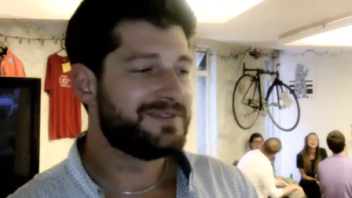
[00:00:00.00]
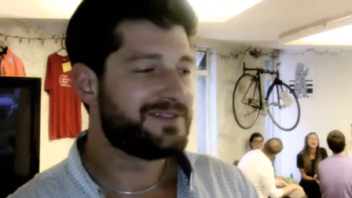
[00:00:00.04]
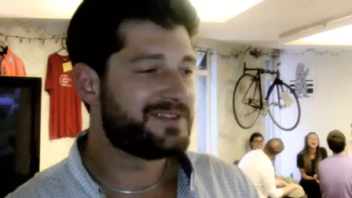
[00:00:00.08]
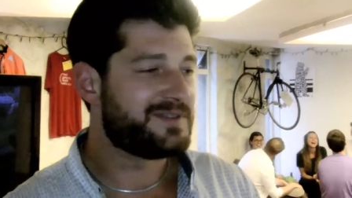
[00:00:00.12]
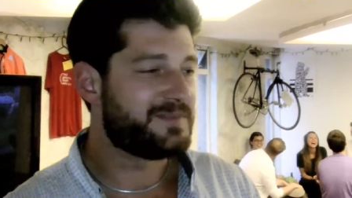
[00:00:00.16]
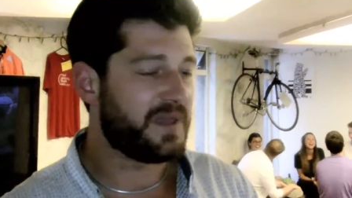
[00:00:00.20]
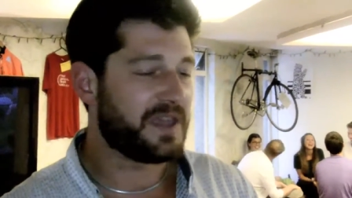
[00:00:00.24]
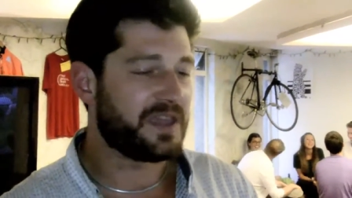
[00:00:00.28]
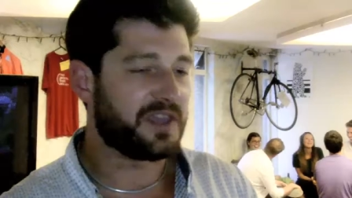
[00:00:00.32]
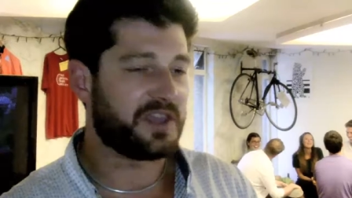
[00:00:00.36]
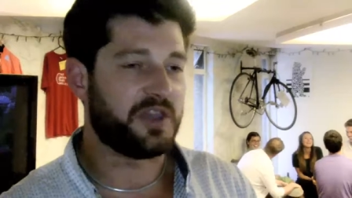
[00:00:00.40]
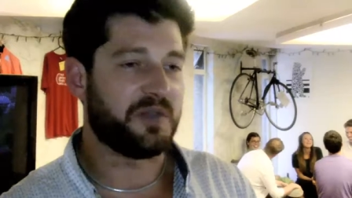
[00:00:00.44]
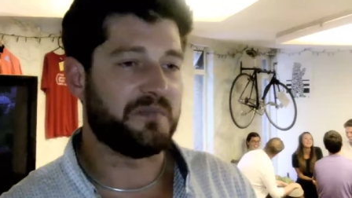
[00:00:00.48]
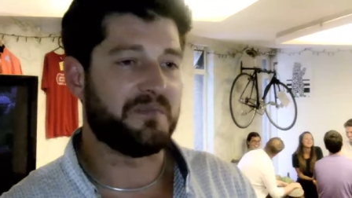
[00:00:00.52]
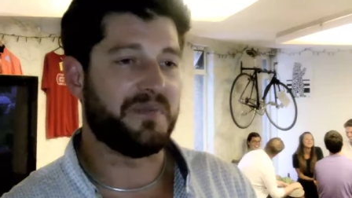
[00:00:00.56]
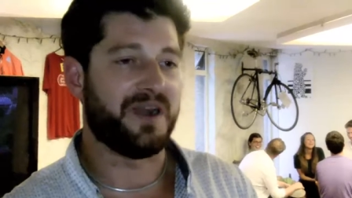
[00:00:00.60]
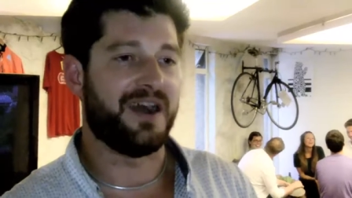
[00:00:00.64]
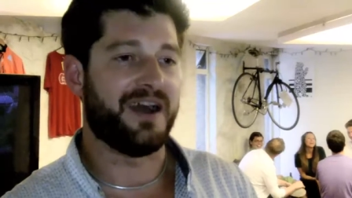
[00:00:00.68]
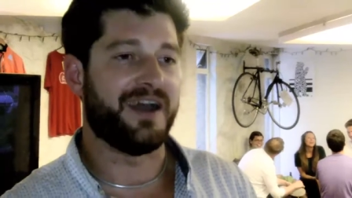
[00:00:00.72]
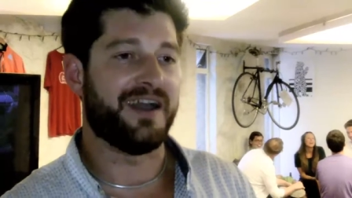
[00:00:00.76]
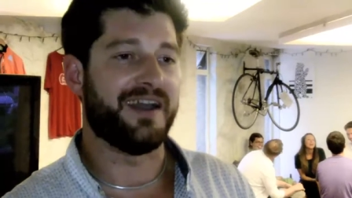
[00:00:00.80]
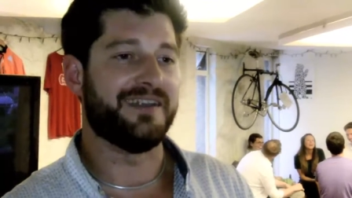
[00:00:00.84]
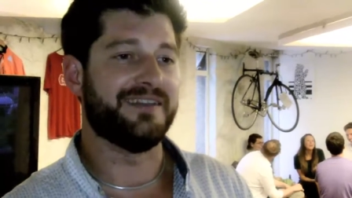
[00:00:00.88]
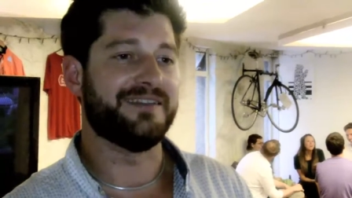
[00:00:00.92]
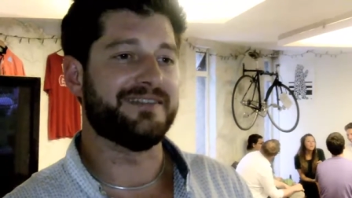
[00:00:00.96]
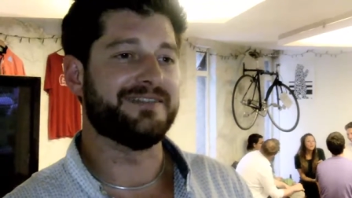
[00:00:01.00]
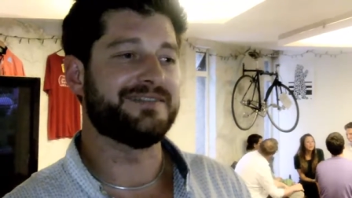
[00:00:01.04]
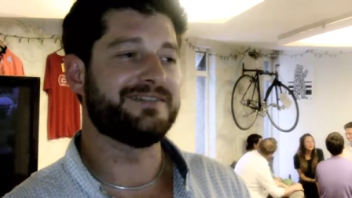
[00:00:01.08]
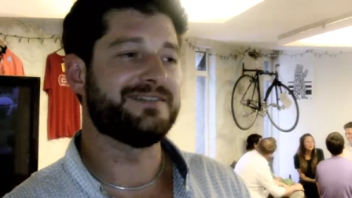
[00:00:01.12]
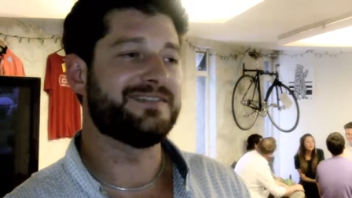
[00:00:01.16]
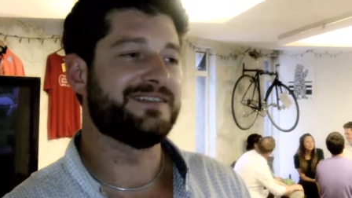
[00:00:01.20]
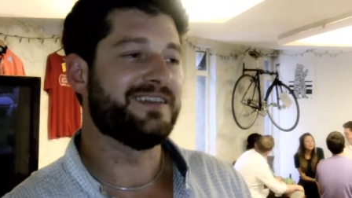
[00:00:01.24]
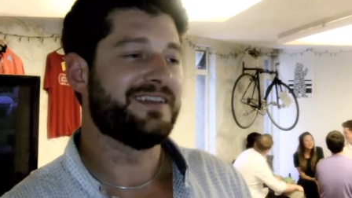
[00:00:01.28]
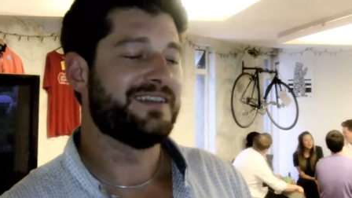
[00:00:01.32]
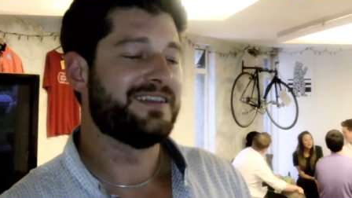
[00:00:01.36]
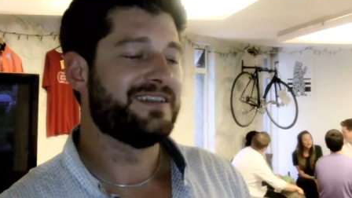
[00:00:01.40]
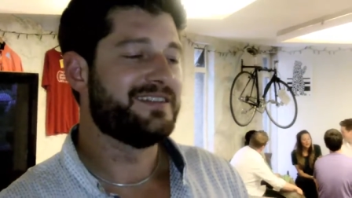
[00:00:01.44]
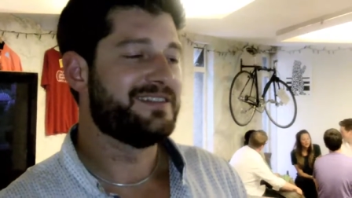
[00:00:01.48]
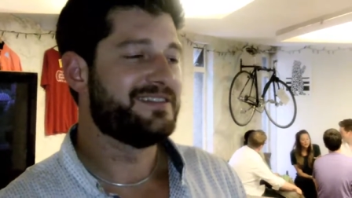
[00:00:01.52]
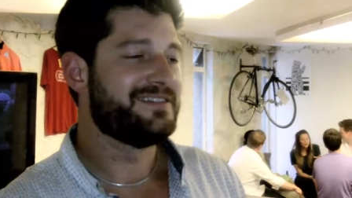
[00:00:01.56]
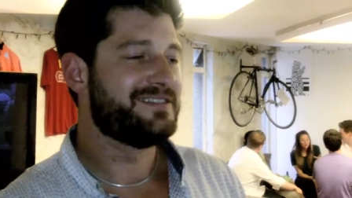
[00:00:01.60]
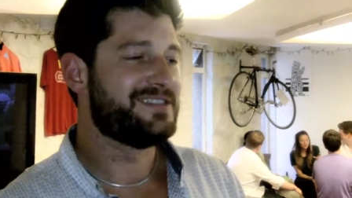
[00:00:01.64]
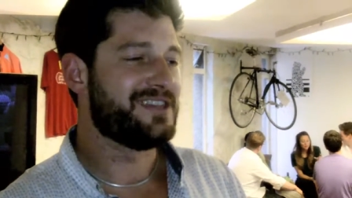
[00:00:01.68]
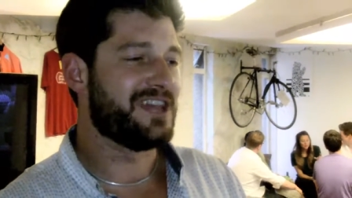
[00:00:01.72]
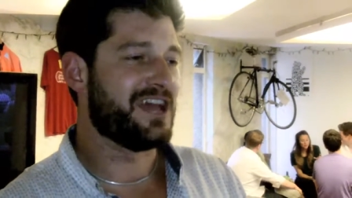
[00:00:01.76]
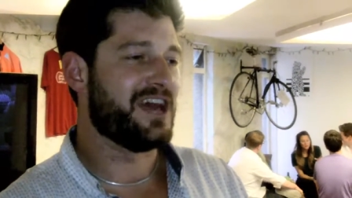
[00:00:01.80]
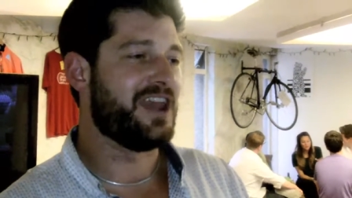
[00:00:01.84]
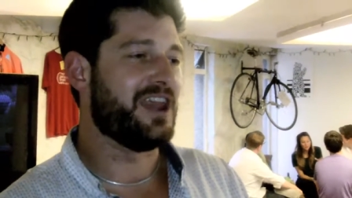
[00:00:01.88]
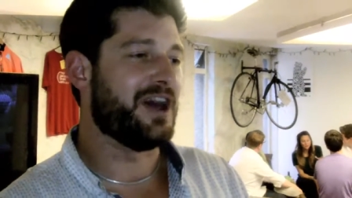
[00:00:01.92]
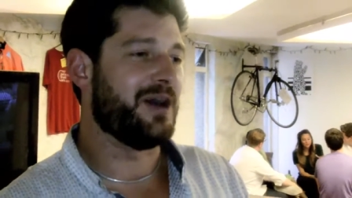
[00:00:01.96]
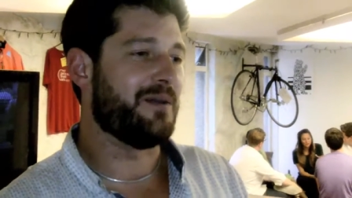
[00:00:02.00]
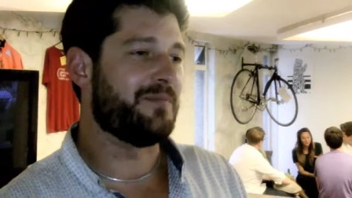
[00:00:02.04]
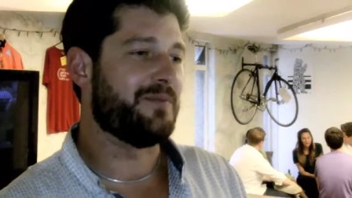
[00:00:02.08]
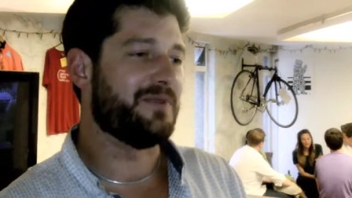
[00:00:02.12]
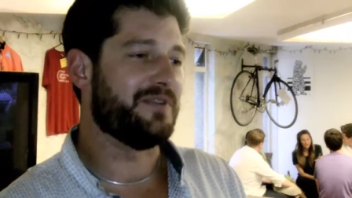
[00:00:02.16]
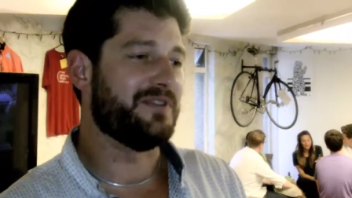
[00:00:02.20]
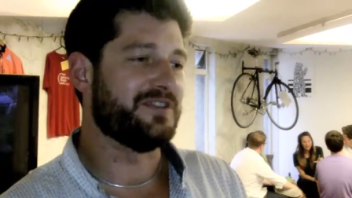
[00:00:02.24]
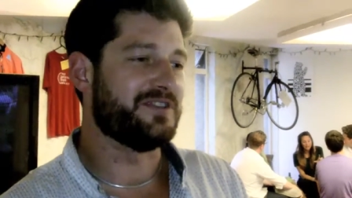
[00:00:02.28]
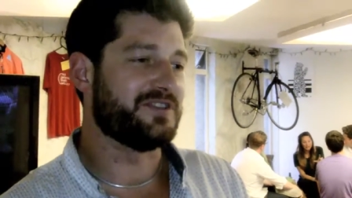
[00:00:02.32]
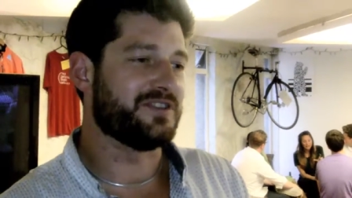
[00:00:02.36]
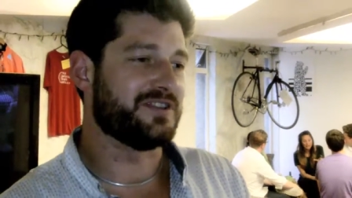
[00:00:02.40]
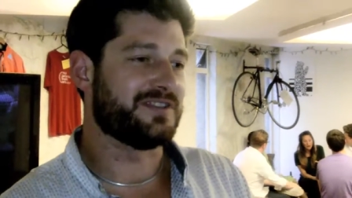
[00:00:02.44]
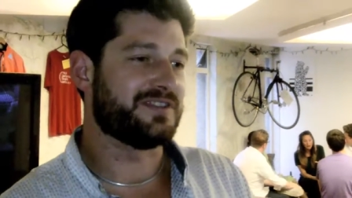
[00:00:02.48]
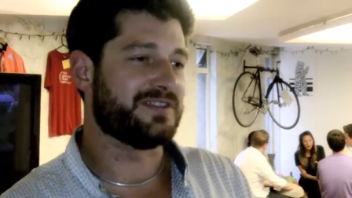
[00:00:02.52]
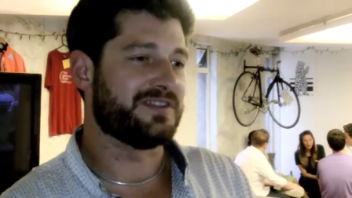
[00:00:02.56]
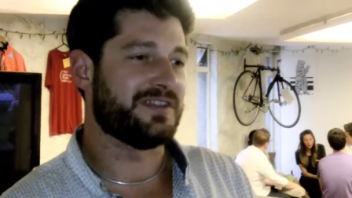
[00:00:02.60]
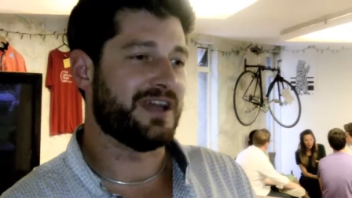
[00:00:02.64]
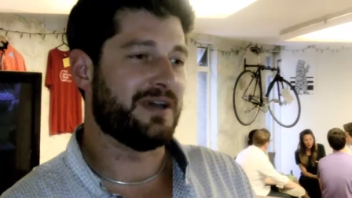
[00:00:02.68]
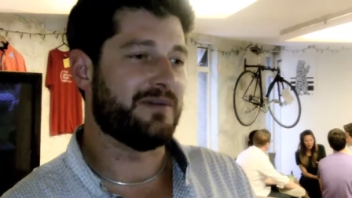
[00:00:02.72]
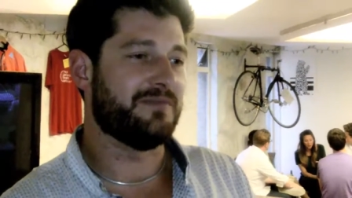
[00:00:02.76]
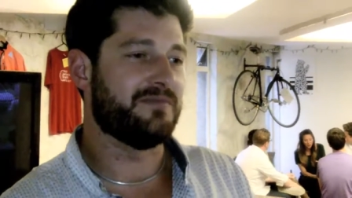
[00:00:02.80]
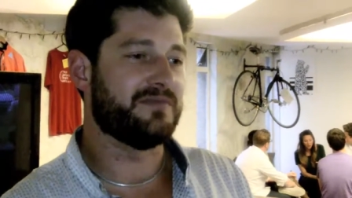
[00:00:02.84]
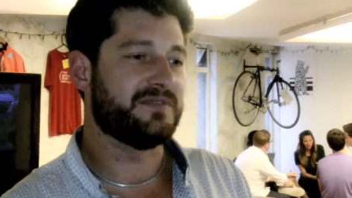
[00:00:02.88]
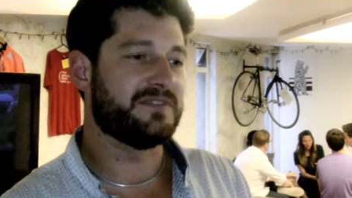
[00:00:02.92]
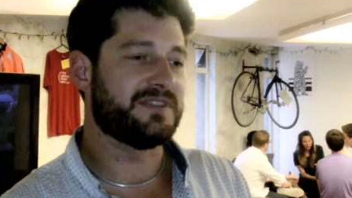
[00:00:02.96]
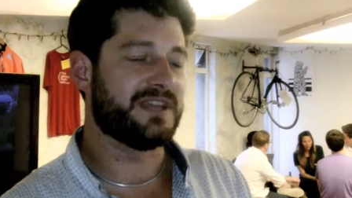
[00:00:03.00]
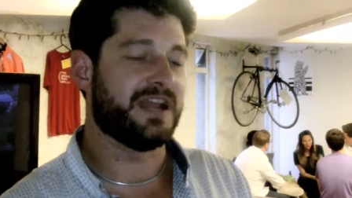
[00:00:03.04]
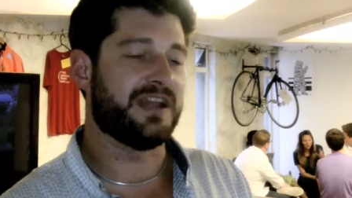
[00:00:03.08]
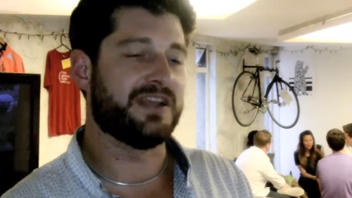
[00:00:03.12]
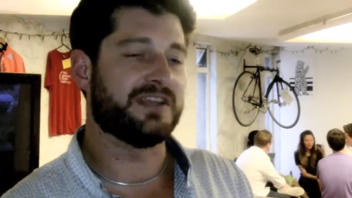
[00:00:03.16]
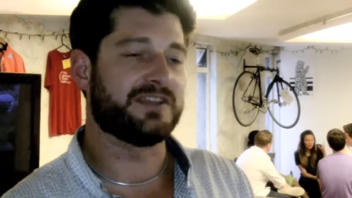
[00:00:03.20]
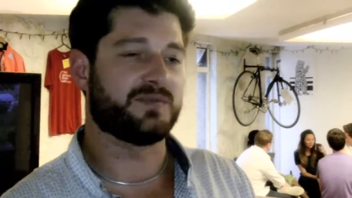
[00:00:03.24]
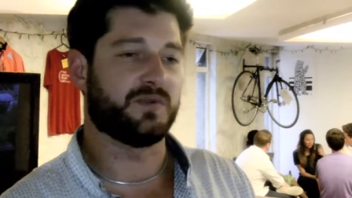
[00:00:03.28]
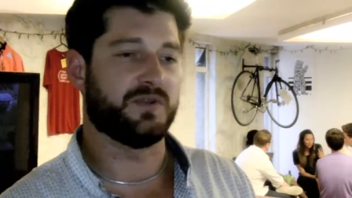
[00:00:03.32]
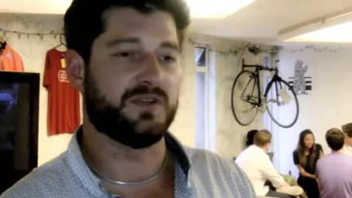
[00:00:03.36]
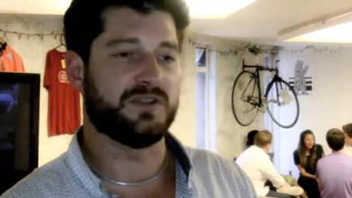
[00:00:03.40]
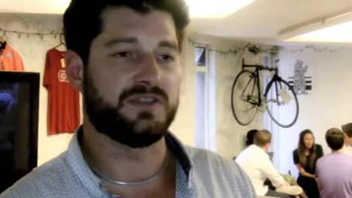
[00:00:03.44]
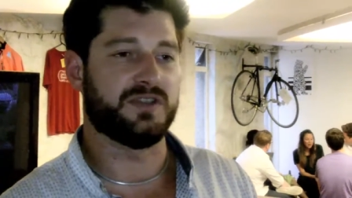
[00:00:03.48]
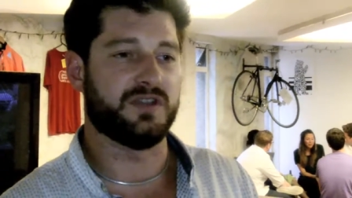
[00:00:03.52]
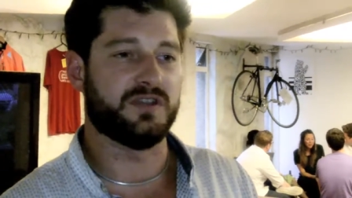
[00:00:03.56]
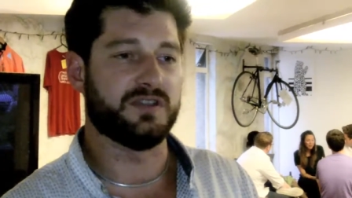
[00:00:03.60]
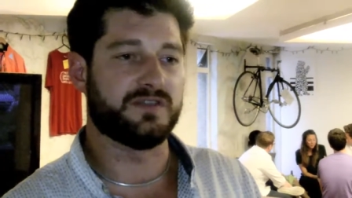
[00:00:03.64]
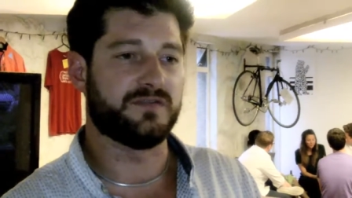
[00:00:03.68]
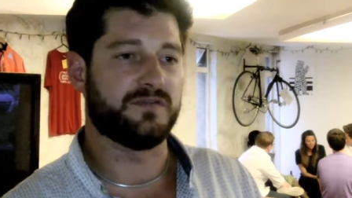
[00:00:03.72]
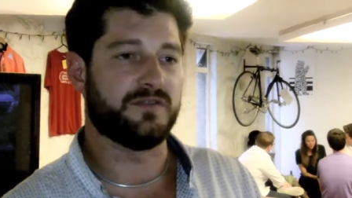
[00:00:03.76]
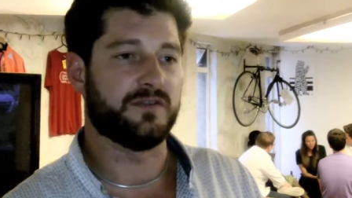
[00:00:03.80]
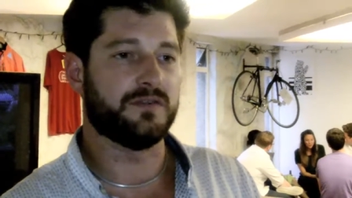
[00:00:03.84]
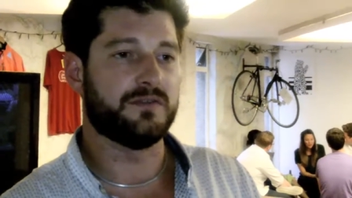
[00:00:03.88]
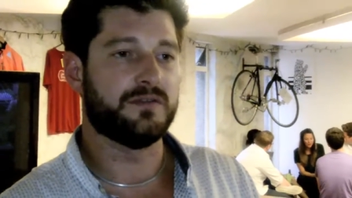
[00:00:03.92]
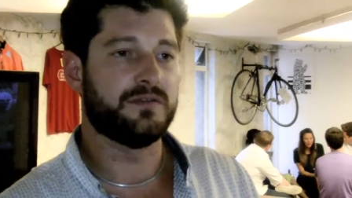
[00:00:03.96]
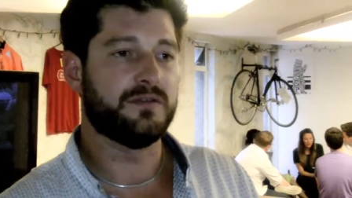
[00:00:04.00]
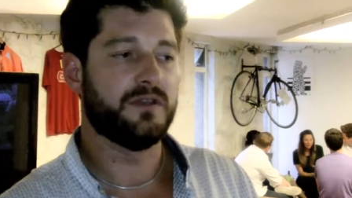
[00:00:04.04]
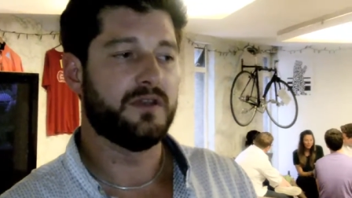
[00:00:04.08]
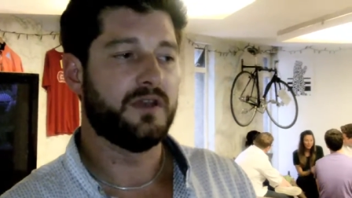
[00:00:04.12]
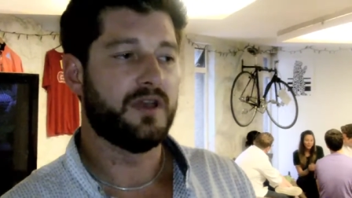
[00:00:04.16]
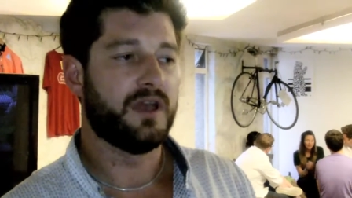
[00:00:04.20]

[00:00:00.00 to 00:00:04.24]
speak your mind, turn up and just tell us what's useful.